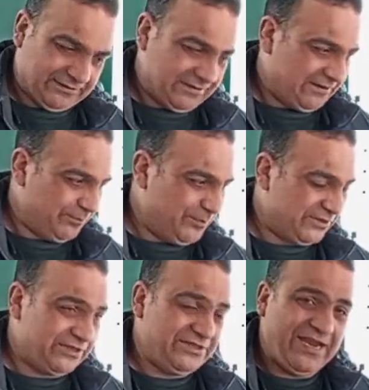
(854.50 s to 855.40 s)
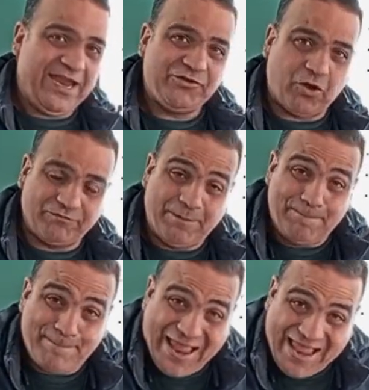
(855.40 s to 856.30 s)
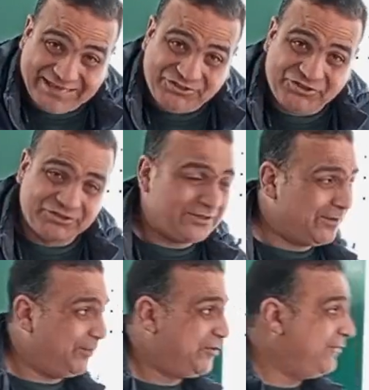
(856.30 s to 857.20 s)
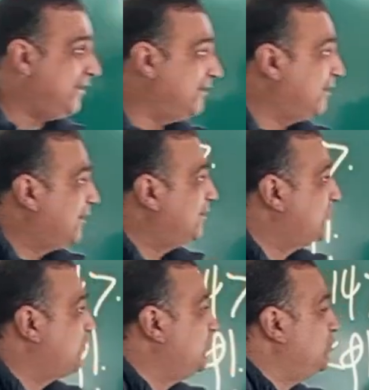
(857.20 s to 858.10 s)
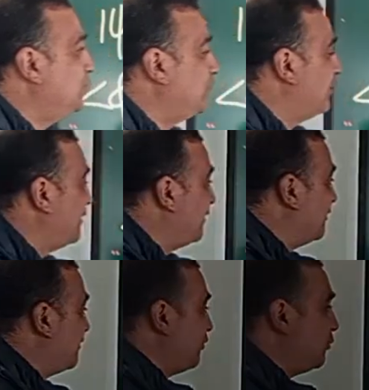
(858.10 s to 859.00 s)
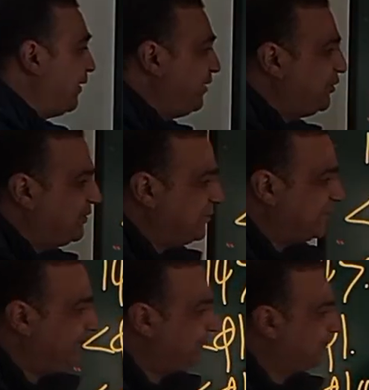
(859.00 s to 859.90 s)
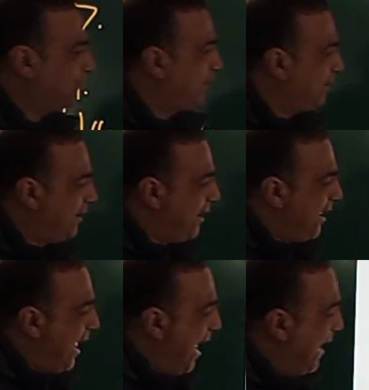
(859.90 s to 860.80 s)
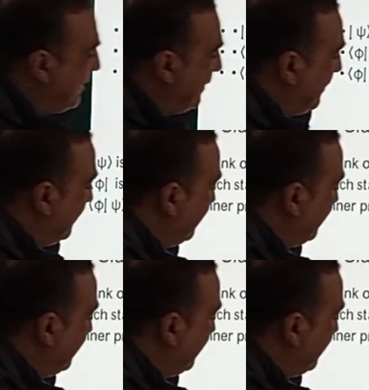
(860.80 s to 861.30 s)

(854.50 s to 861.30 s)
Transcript: the percentage of the match between the two situations. And